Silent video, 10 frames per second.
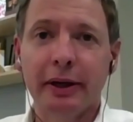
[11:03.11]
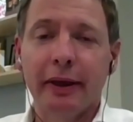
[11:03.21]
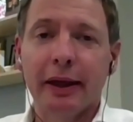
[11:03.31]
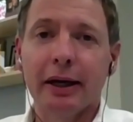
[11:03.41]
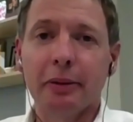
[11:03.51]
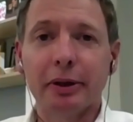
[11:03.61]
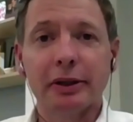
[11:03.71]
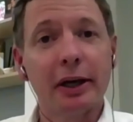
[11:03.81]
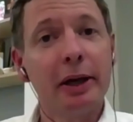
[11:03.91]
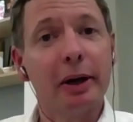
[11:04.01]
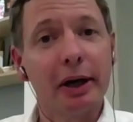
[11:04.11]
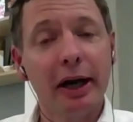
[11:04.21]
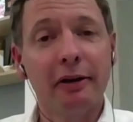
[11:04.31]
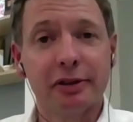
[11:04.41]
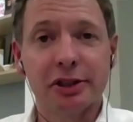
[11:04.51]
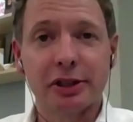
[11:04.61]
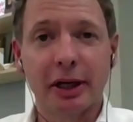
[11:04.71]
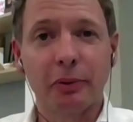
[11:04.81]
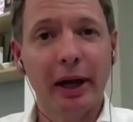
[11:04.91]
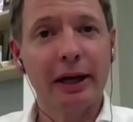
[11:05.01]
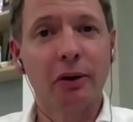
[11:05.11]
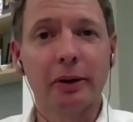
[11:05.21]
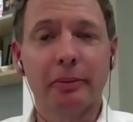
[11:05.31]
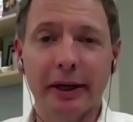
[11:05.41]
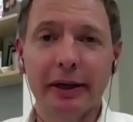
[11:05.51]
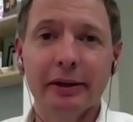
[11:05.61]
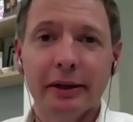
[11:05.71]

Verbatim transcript: But the Labour left is saying, well, hang on a minute.